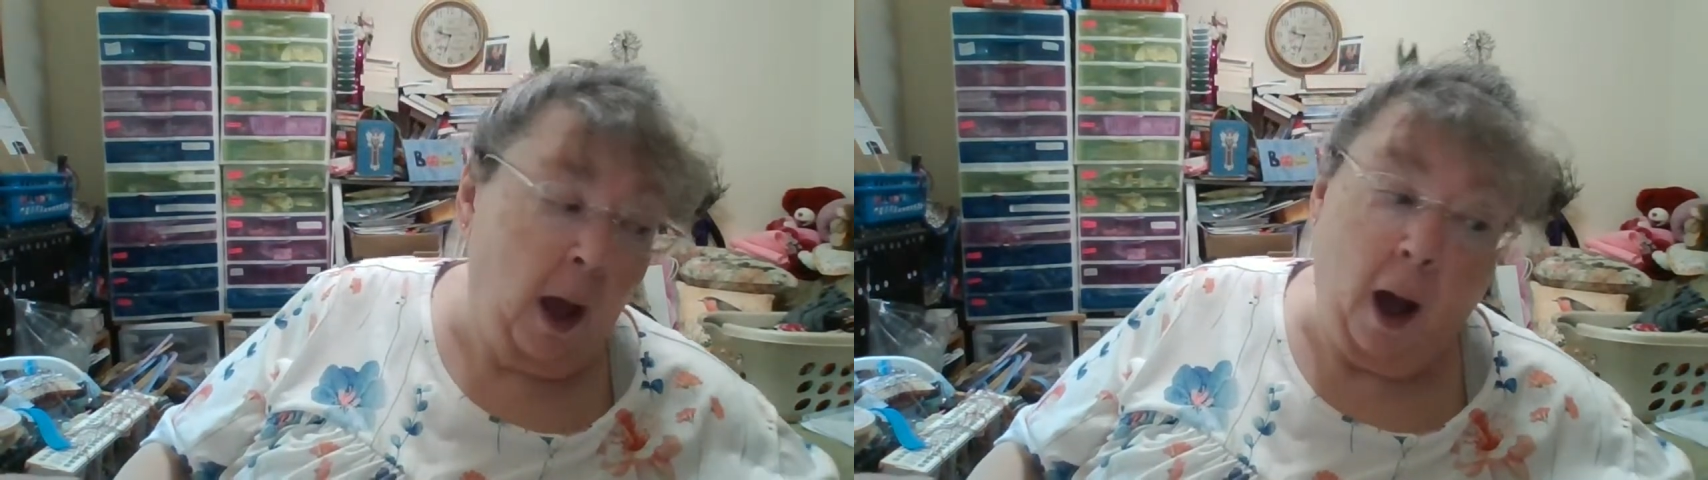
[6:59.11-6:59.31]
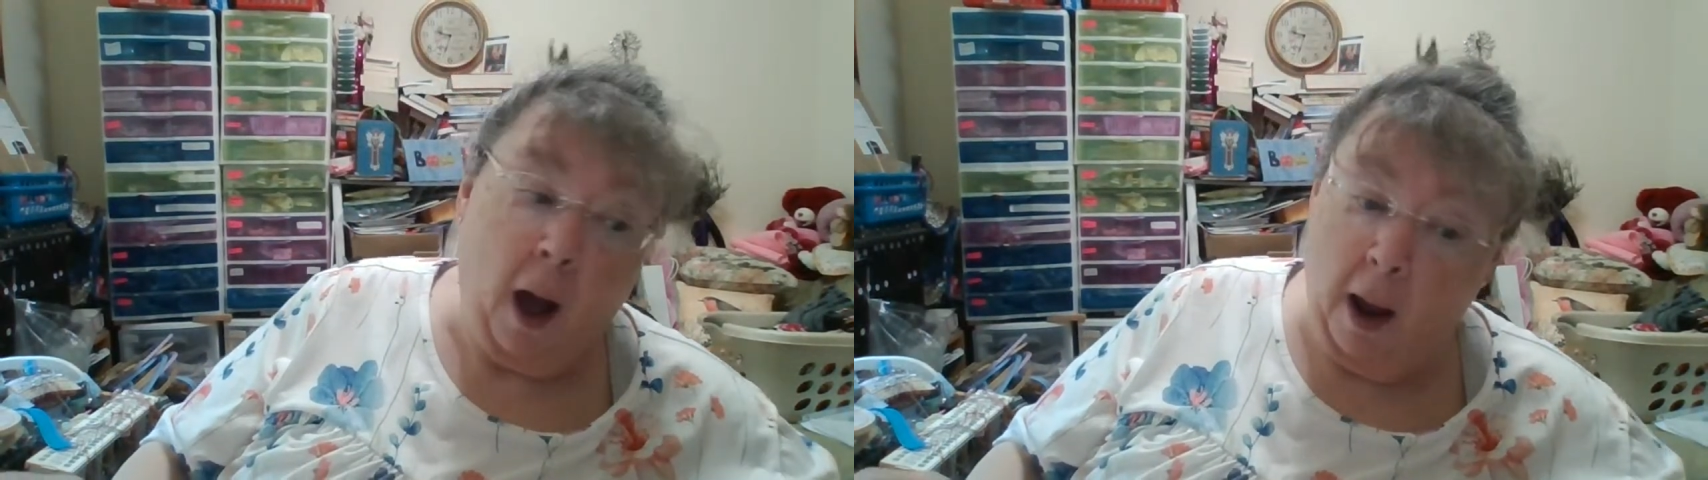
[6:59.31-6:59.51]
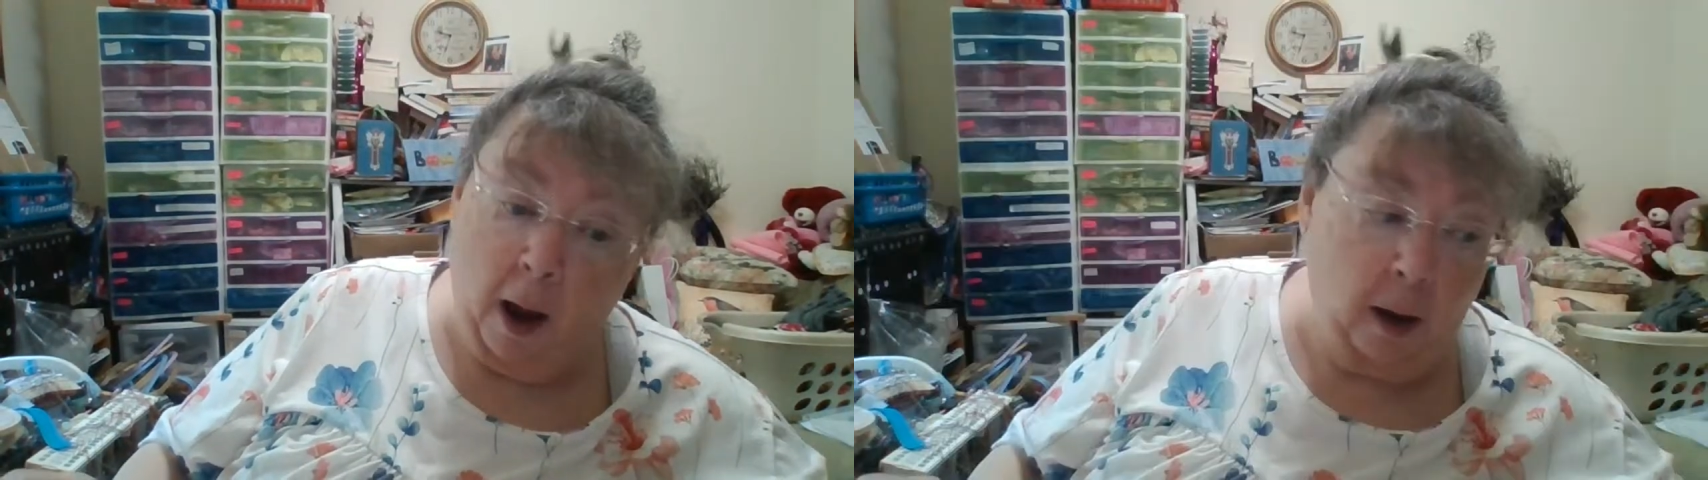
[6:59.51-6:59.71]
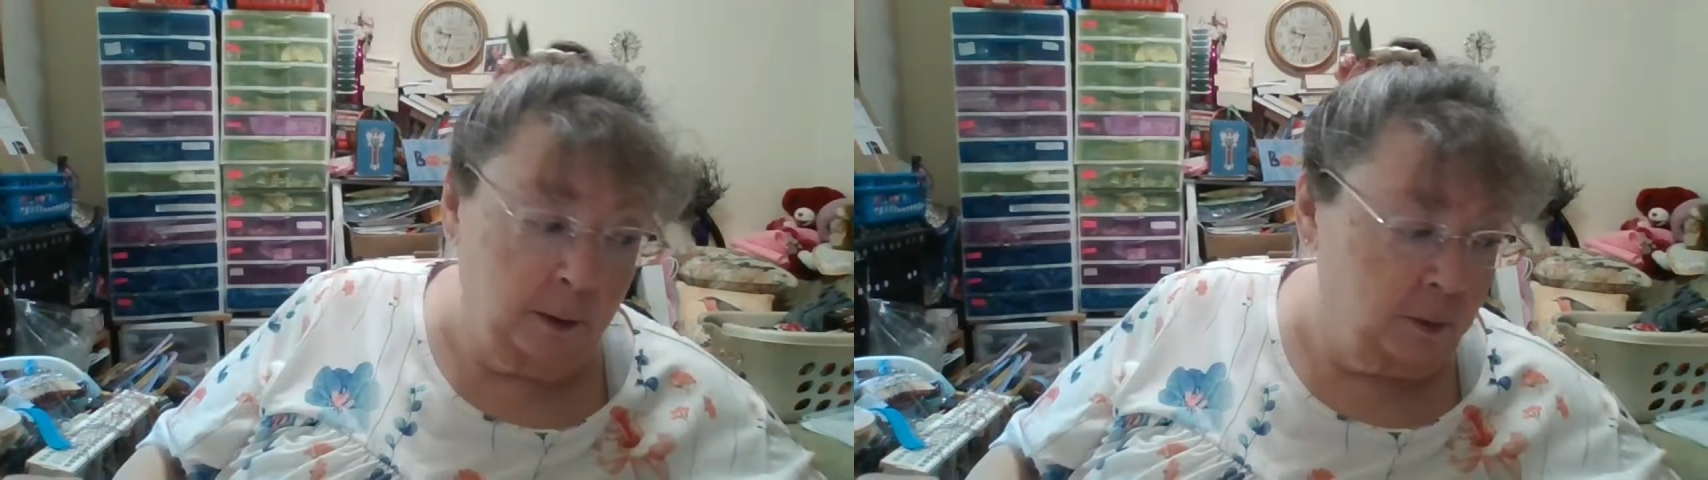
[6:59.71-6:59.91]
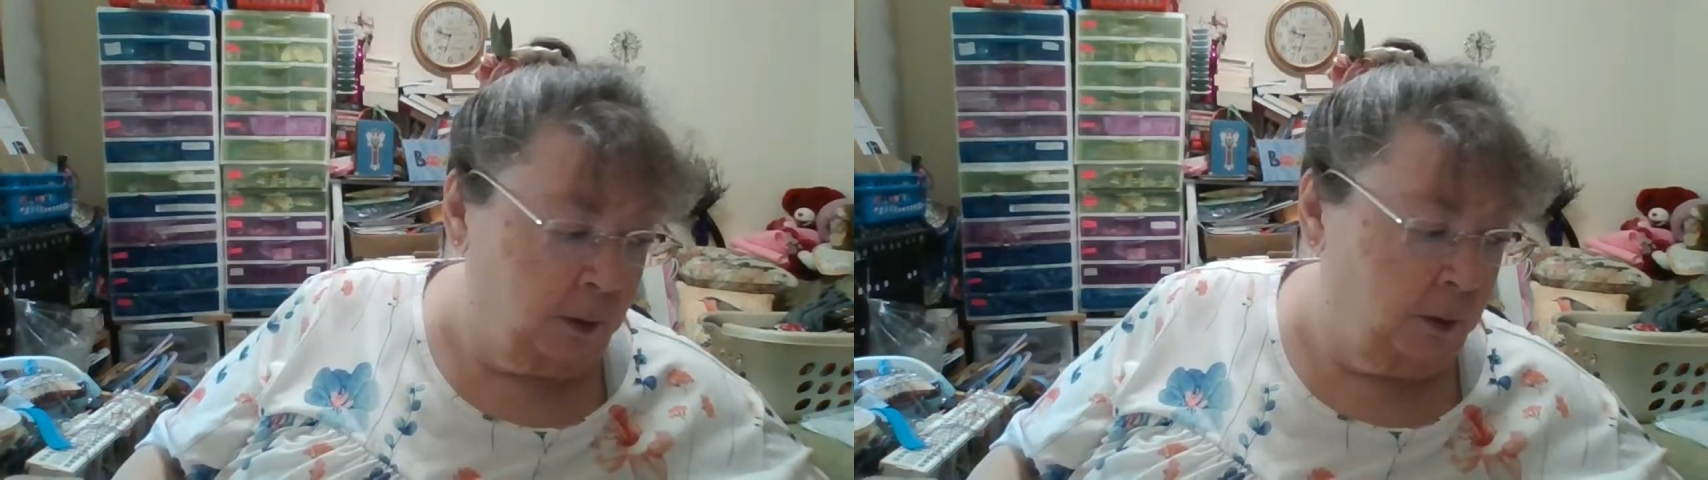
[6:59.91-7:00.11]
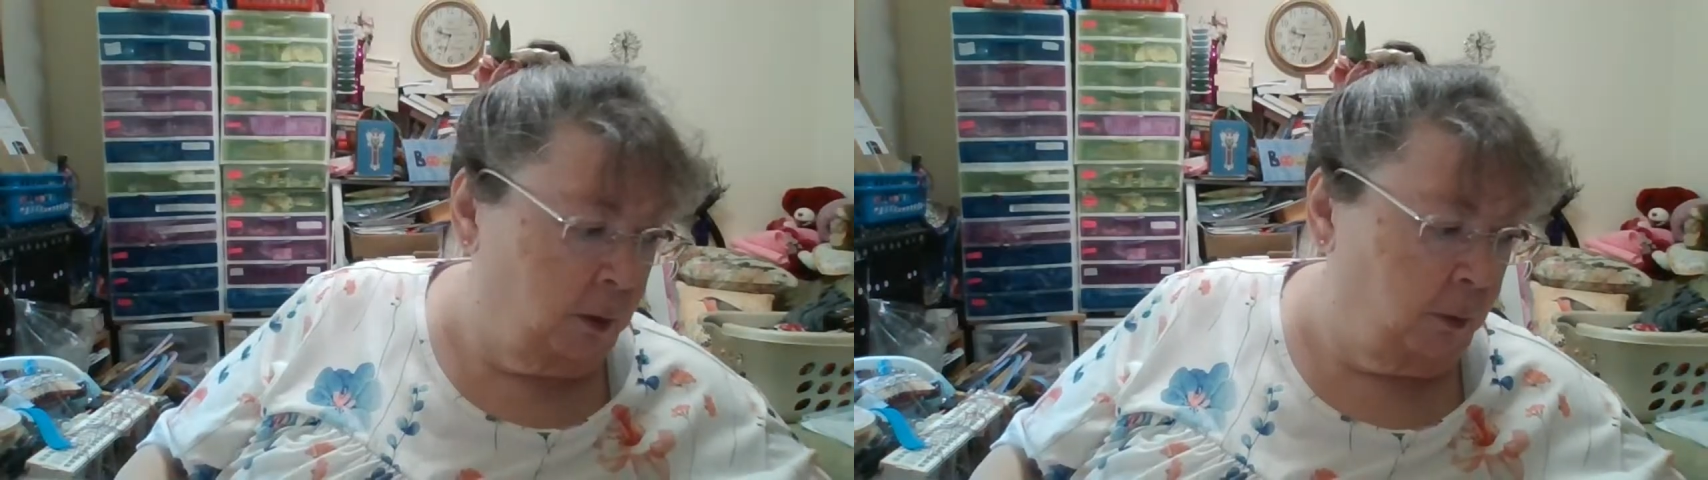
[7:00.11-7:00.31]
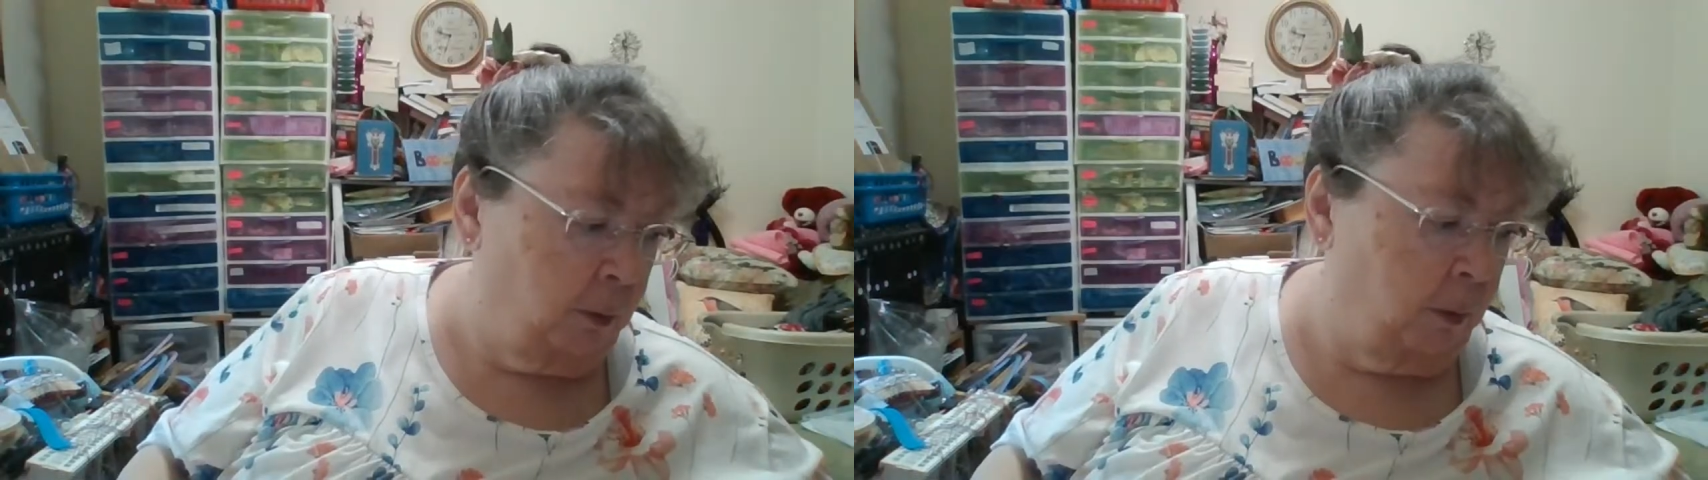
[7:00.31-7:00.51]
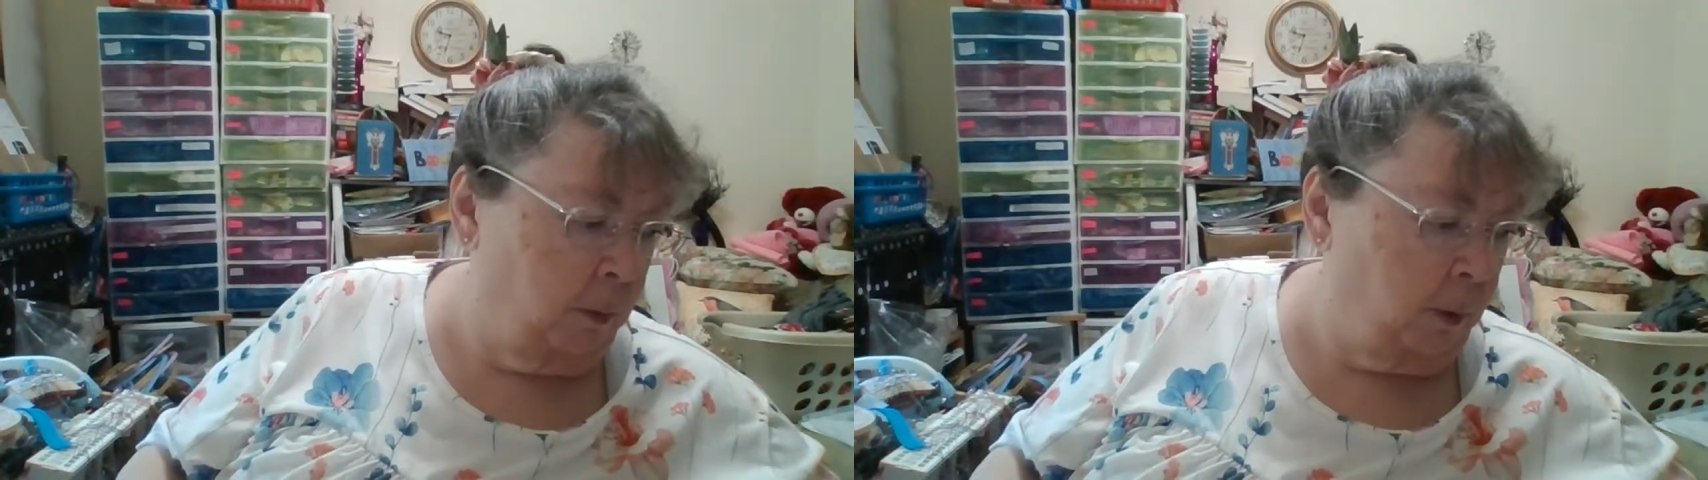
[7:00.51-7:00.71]
I honestly don't
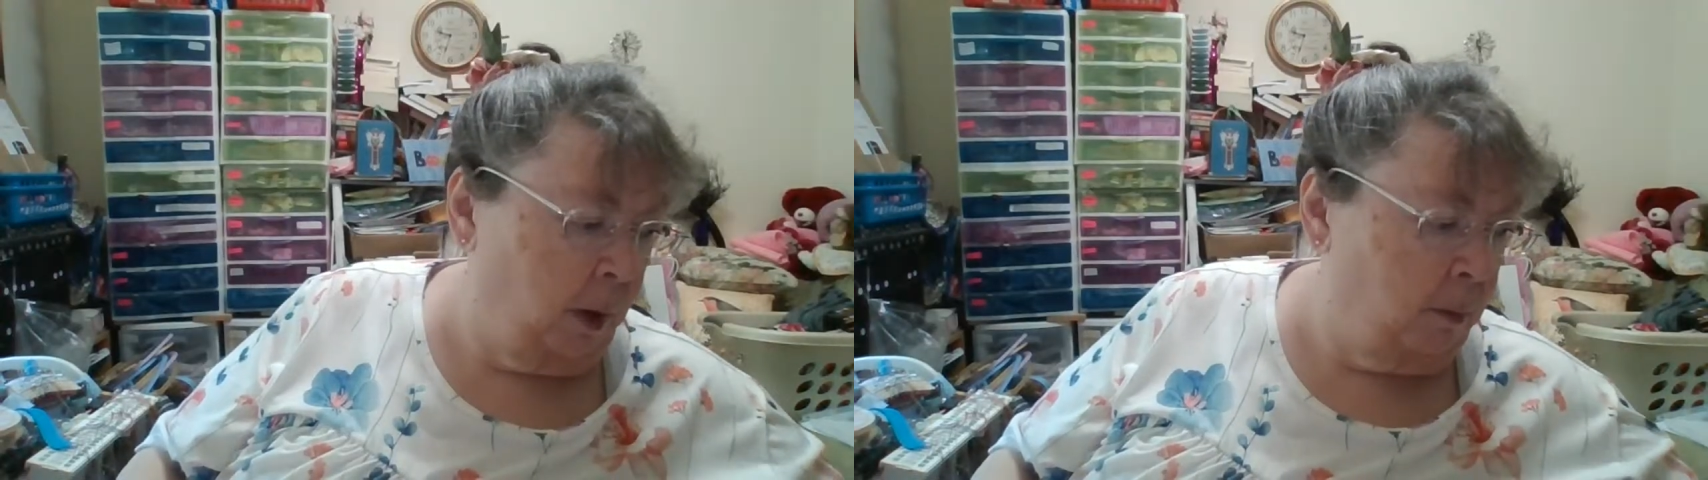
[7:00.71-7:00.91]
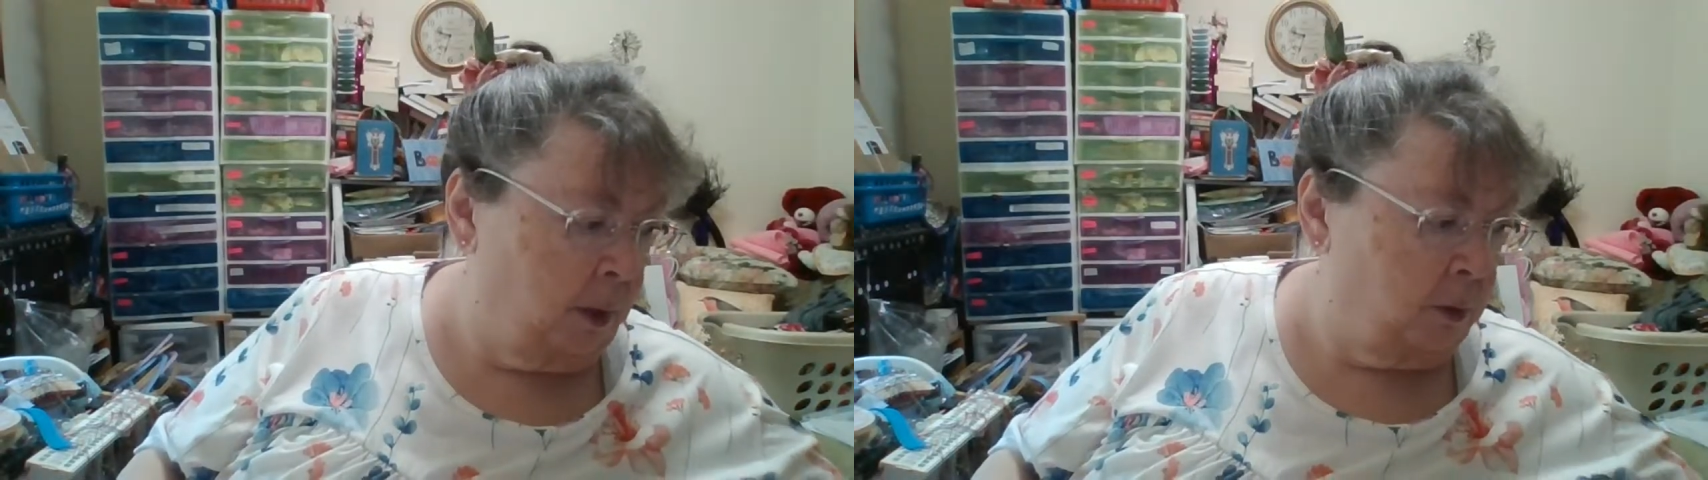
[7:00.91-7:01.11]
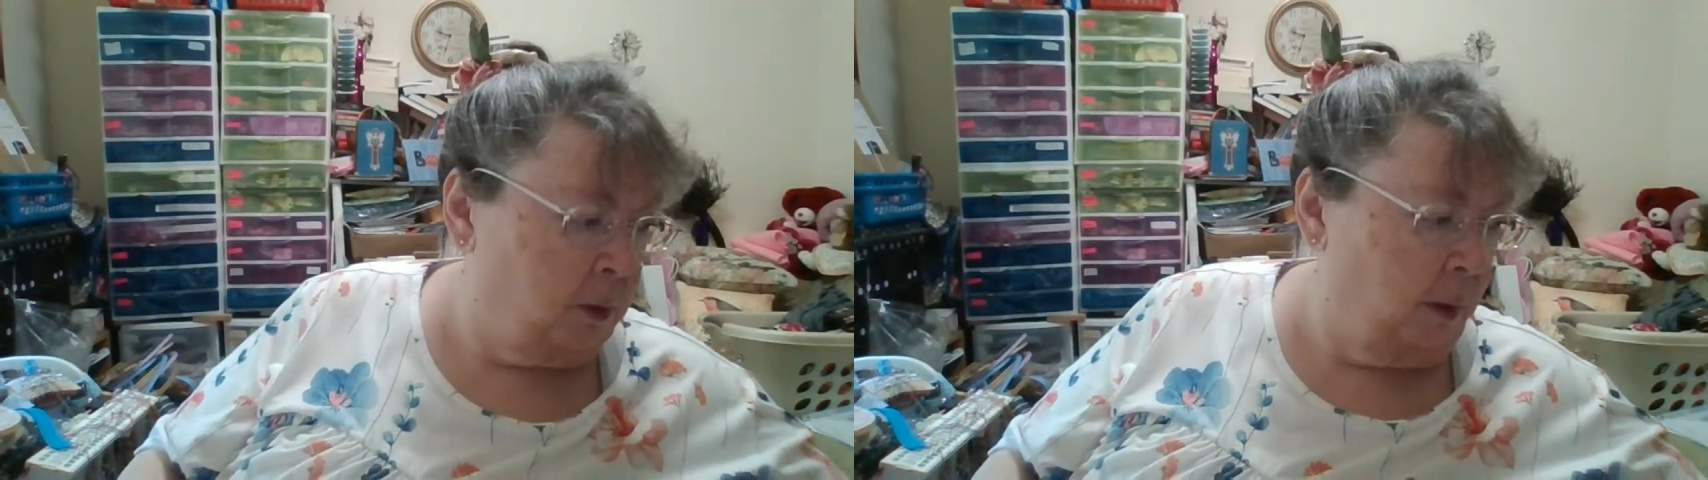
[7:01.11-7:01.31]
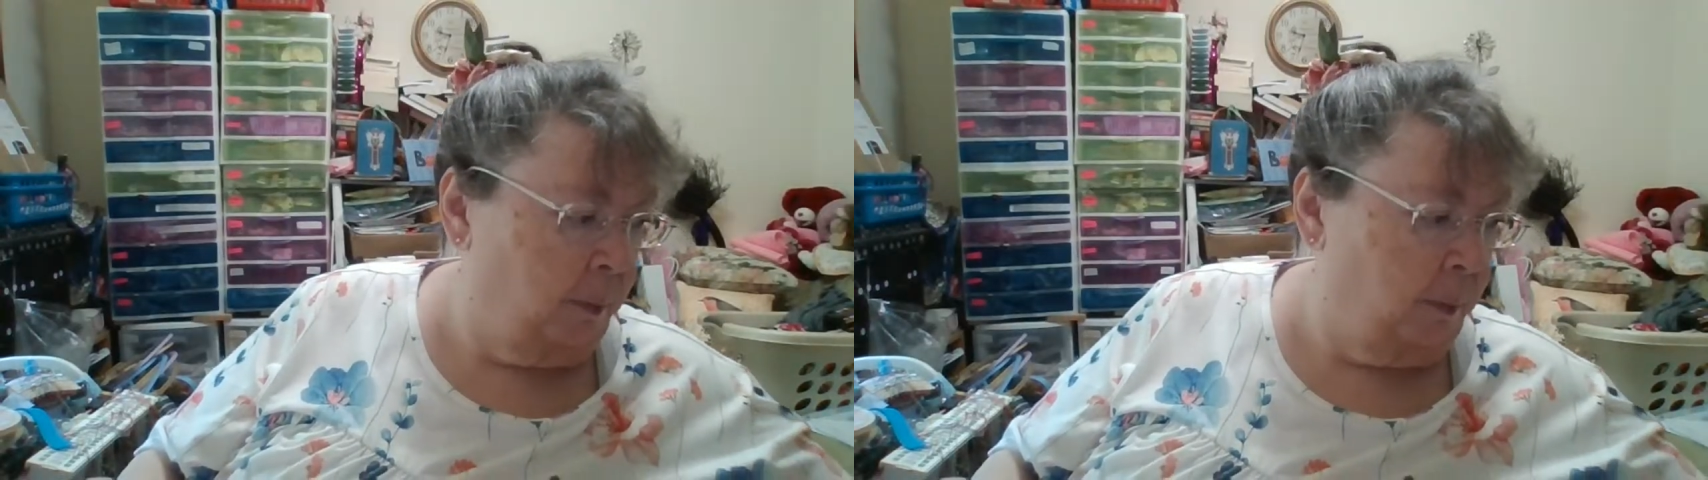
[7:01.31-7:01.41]
remember how much I